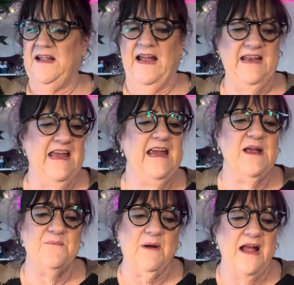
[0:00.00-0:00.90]
And he
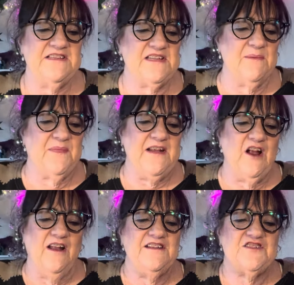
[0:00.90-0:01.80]
can buy something
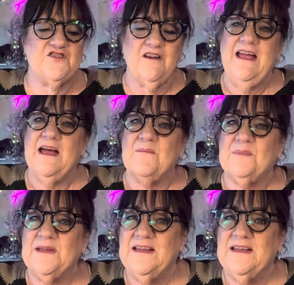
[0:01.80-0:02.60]
on his trip.